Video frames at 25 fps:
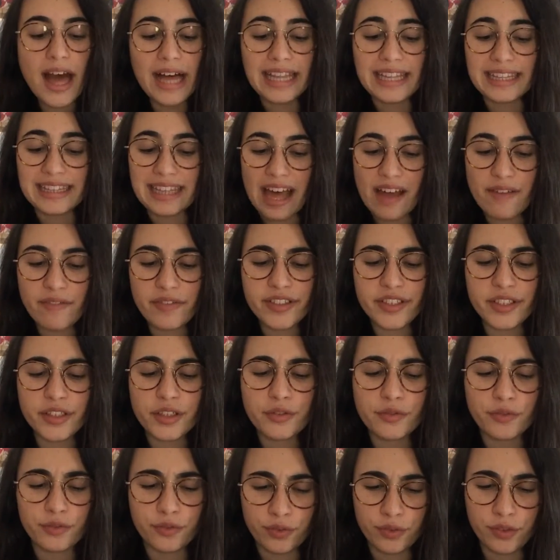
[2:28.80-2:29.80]
lavender
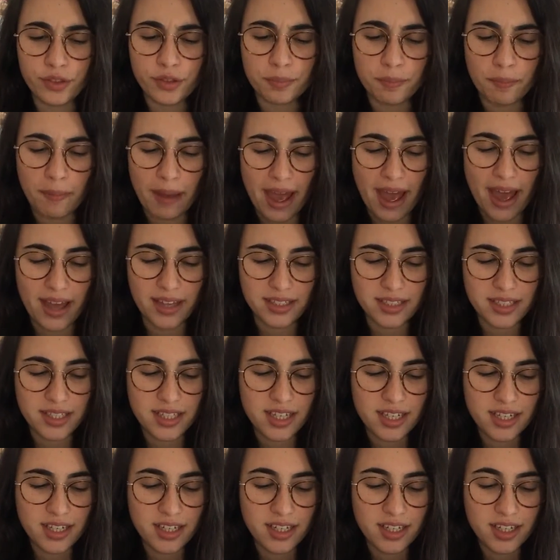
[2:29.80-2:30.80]
foot
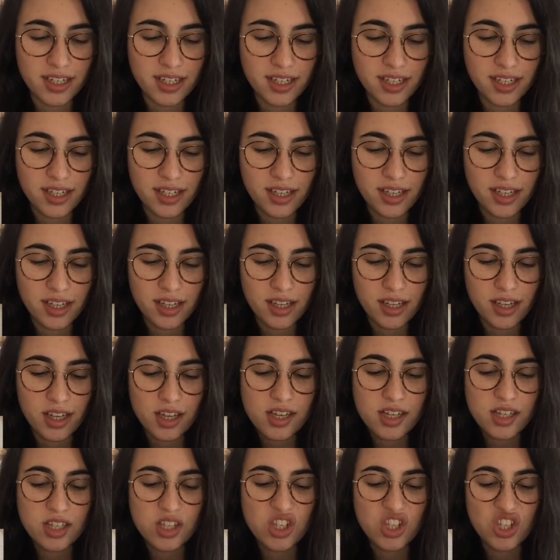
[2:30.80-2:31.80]
mask,
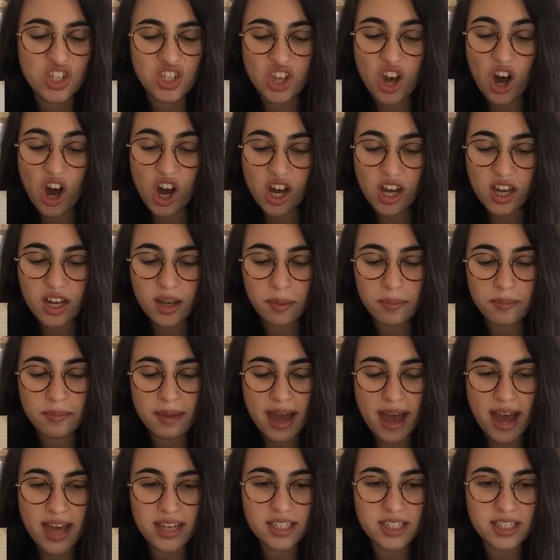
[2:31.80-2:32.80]
sock
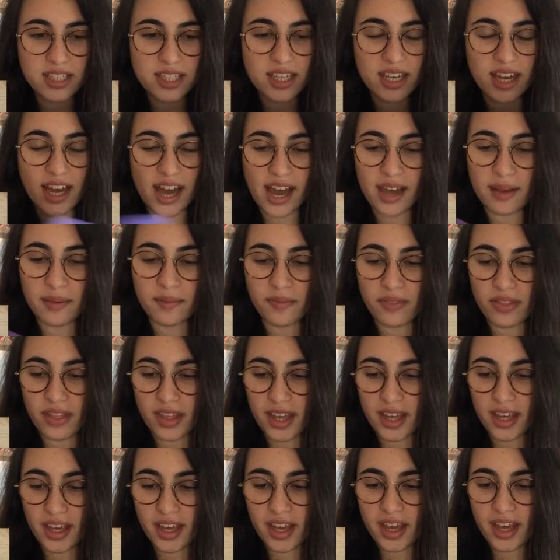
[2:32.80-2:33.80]
mask, I
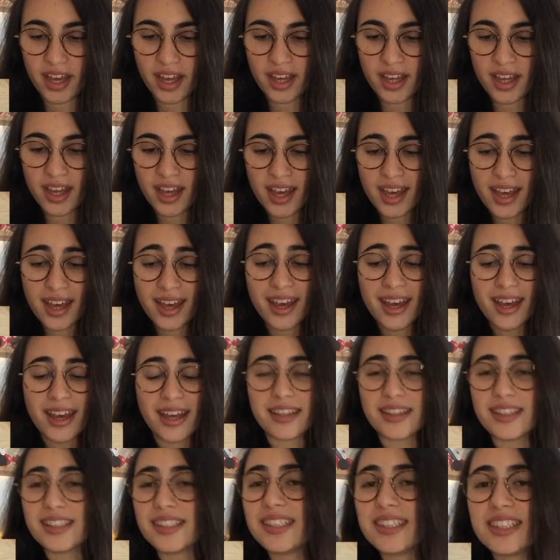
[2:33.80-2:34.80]
think.
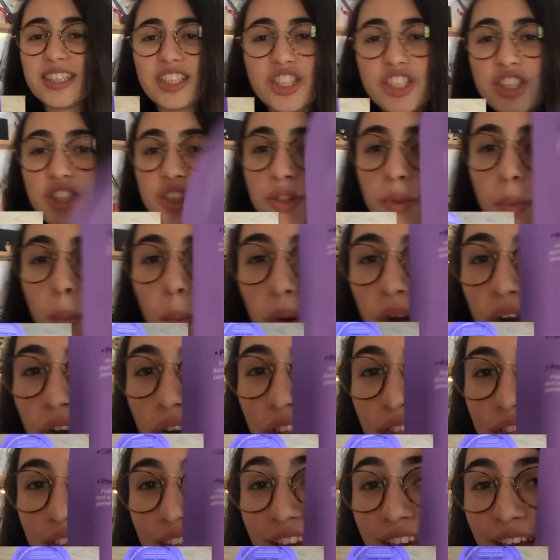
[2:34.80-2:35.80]
And this is just a
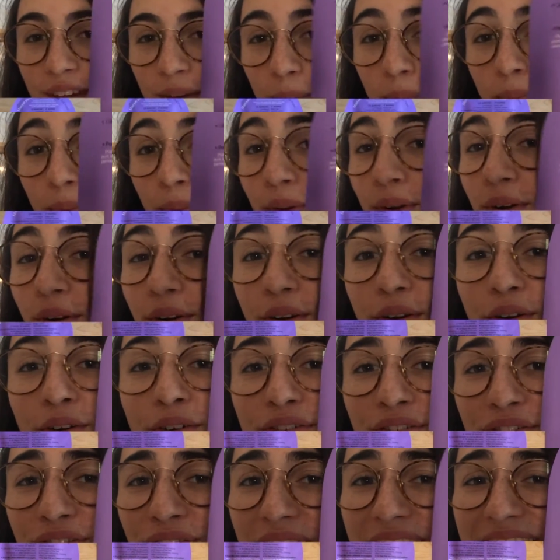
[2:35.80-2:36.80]
weird thing you put on your
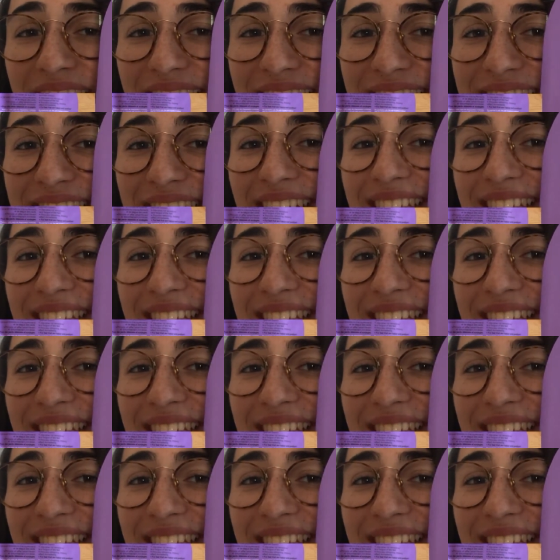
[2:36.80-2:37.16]
feet